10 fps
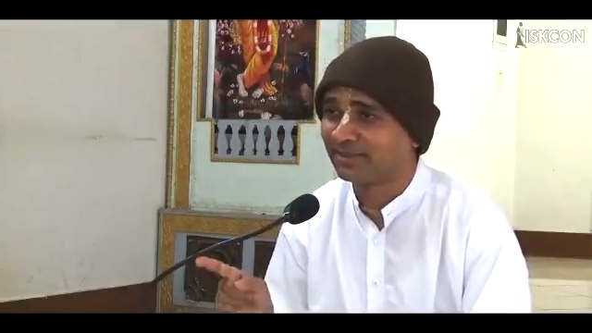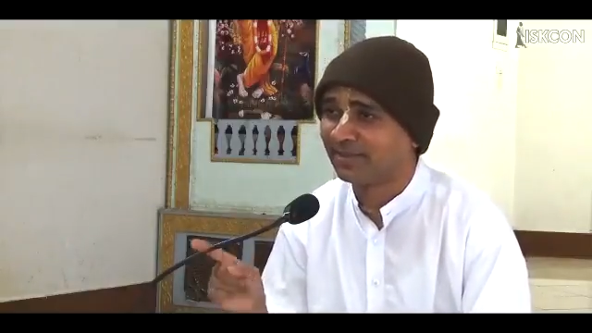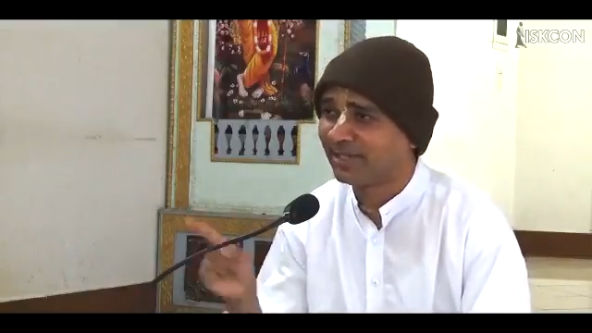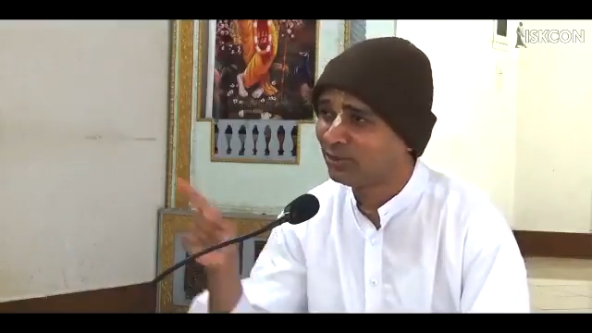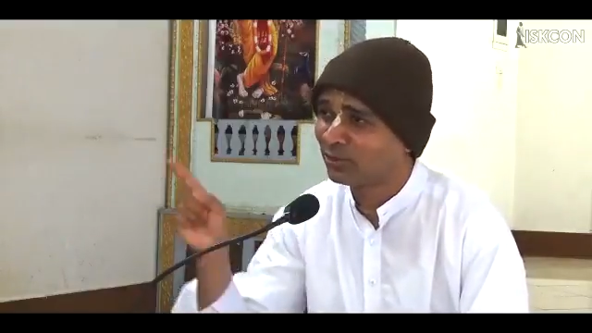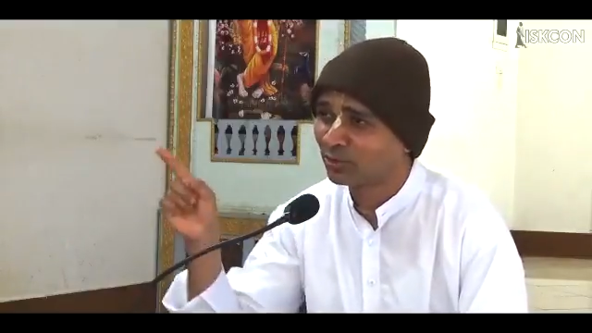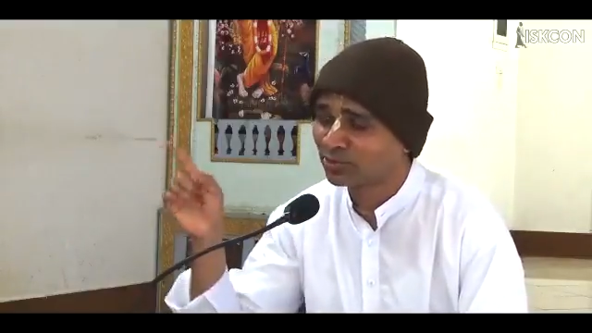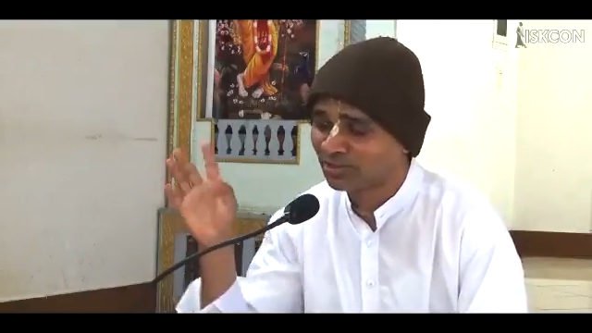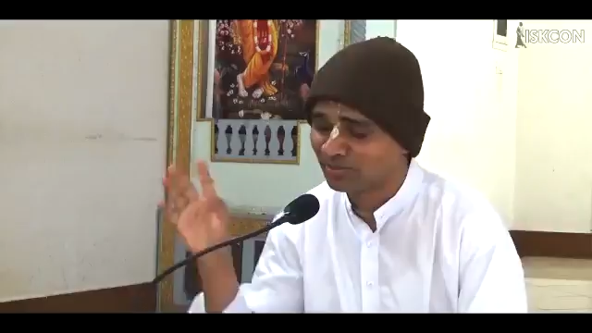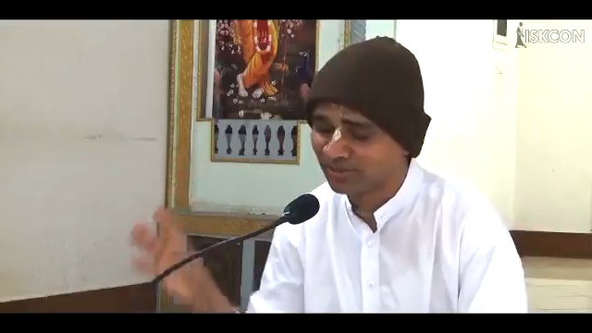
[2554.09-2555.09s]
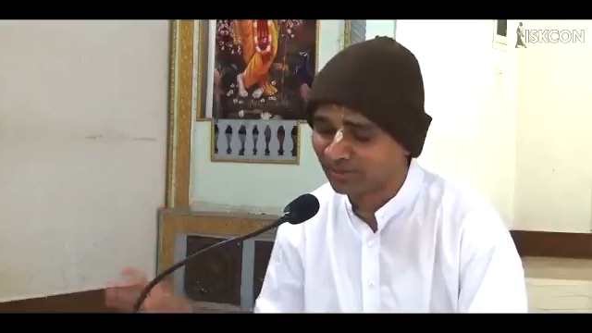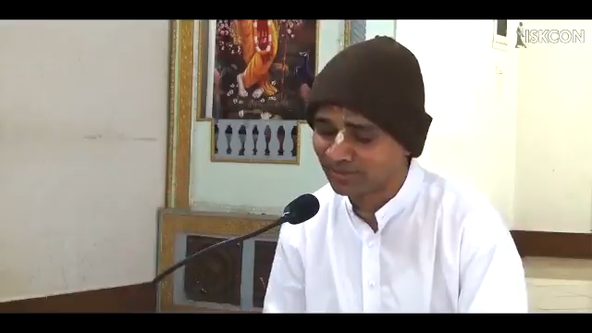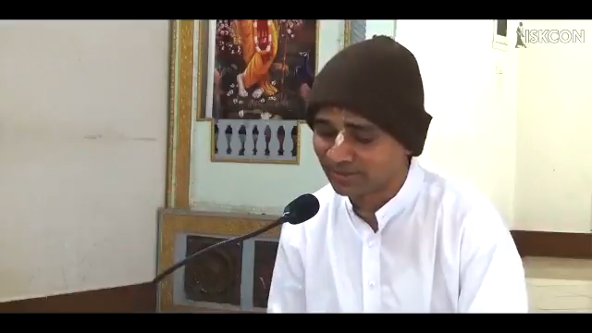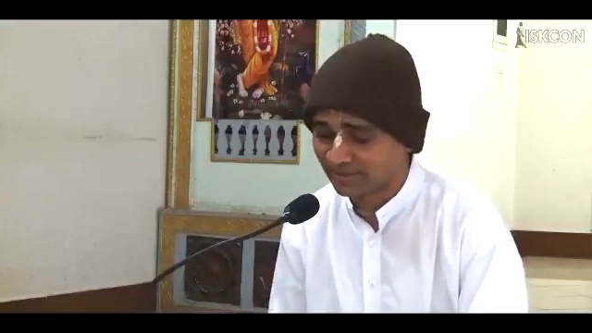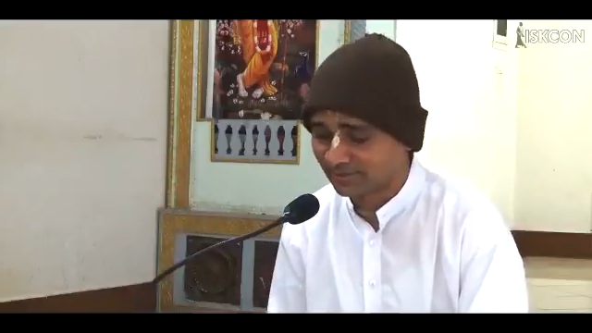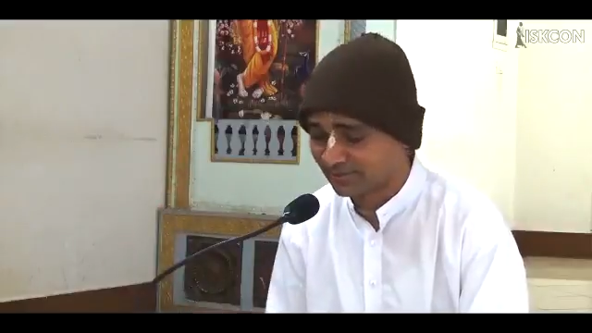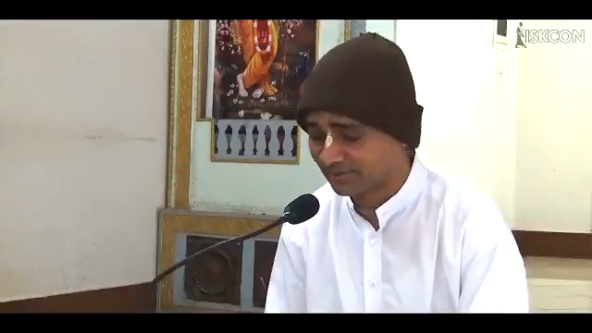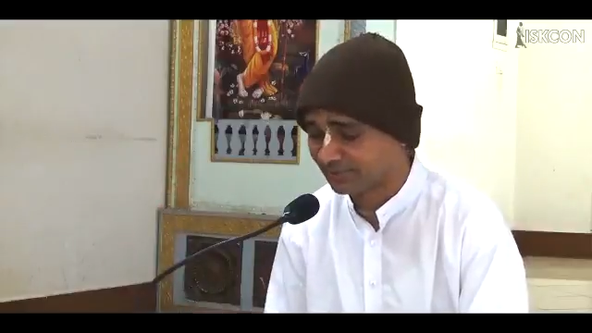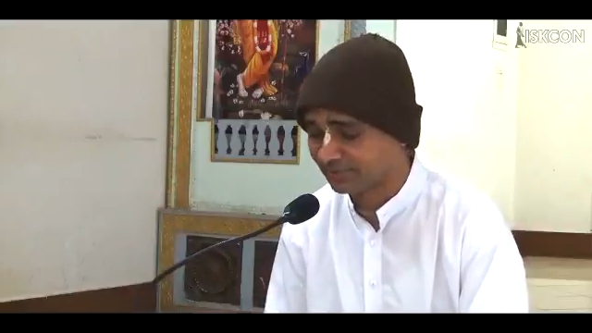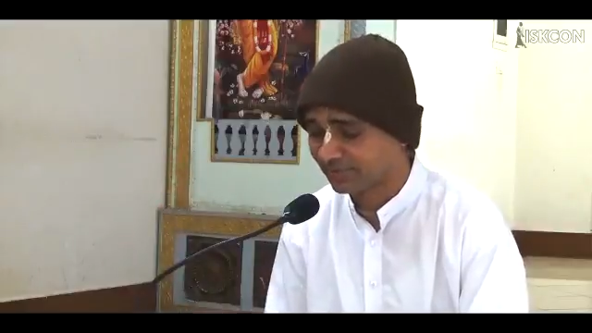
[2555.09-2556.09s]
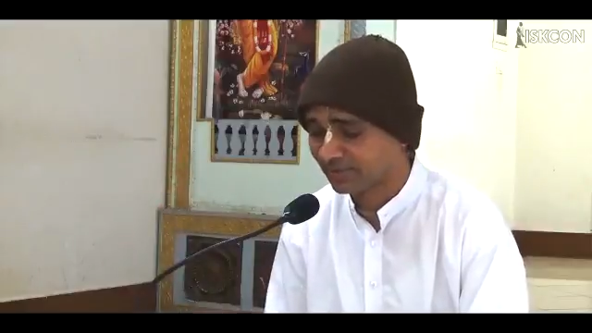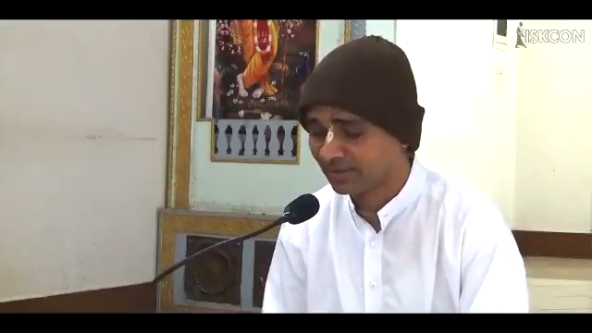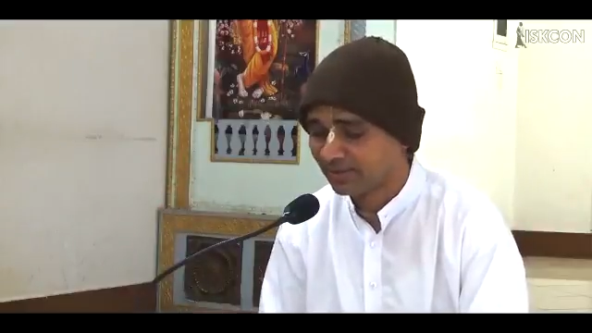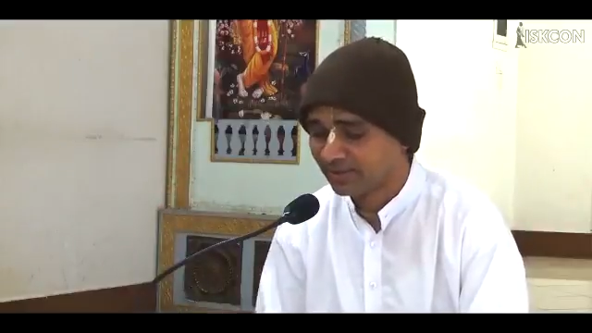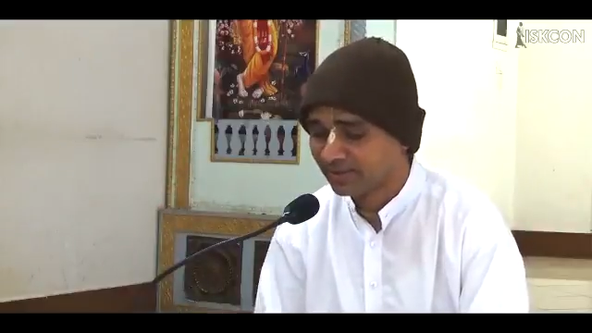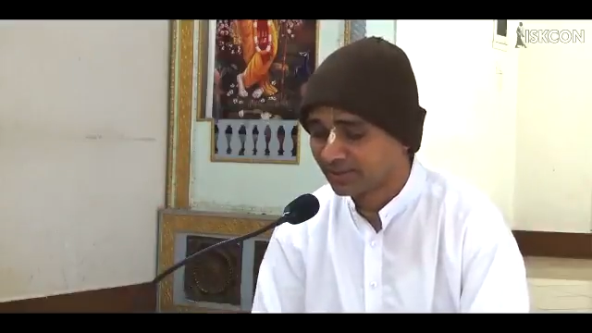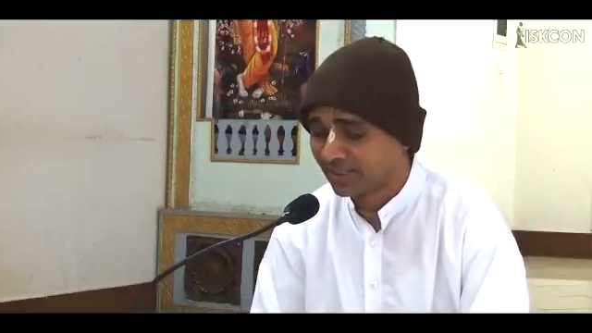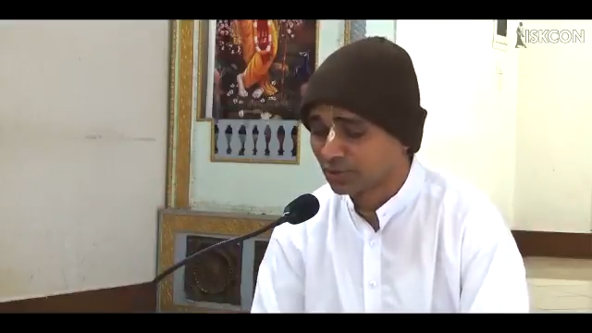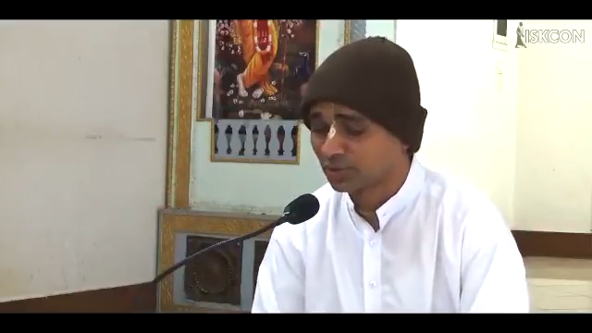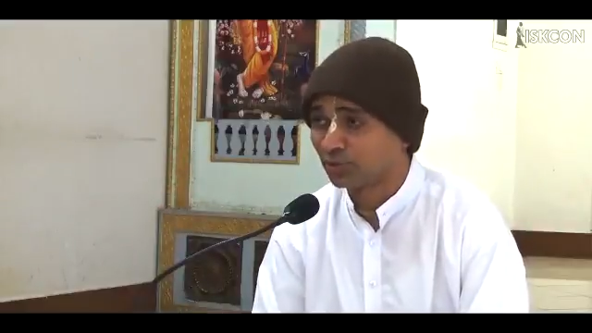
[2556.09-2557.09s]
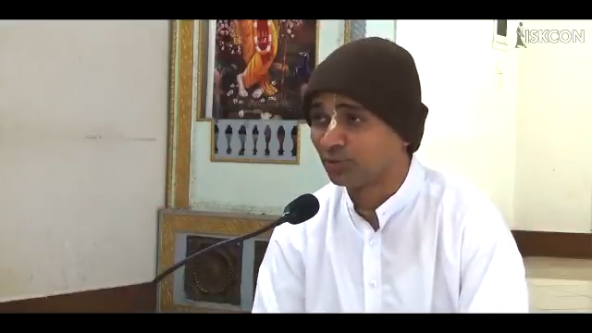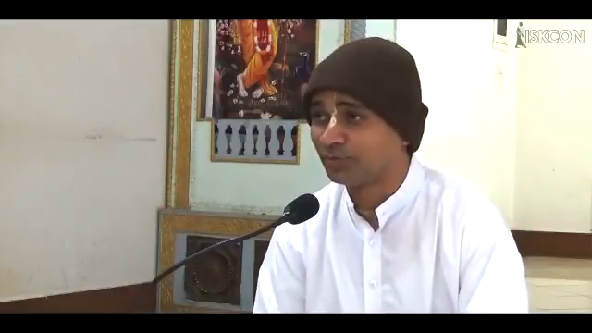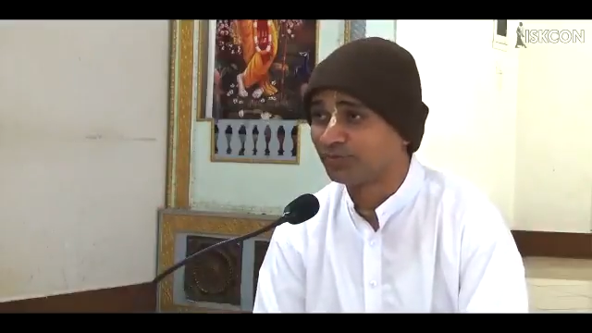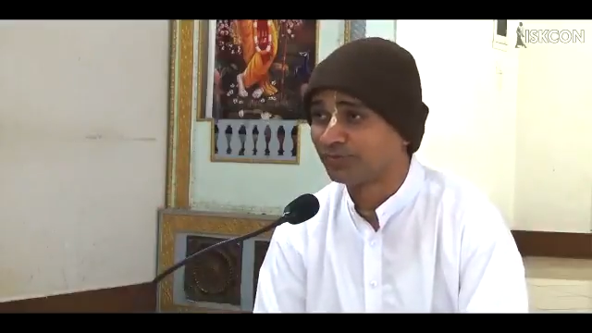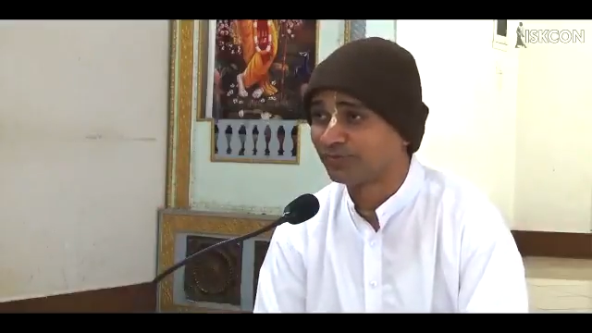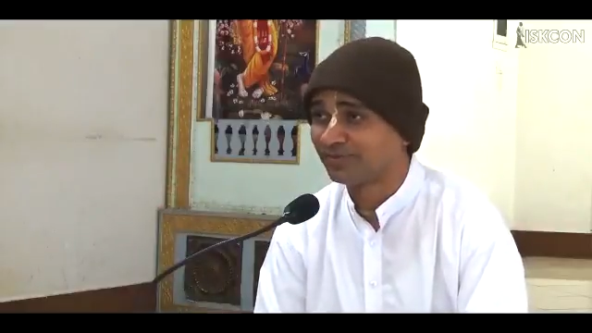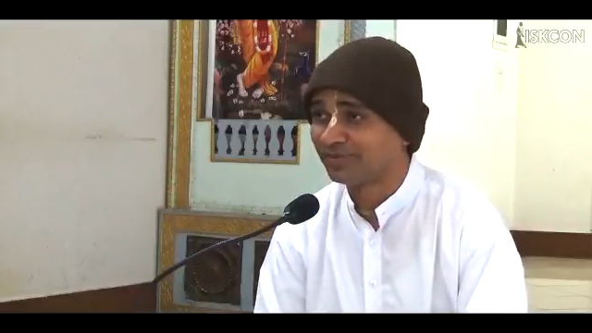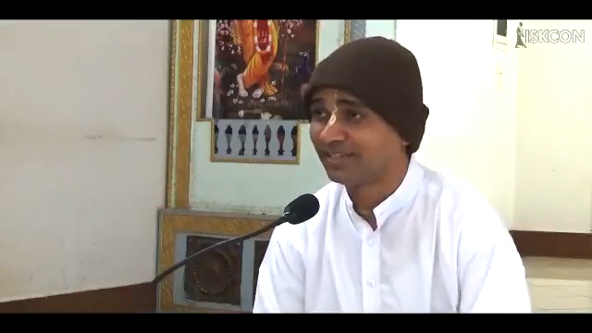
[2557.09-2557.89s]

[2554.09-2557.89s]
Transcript: Then you go to some other business. Satswarup.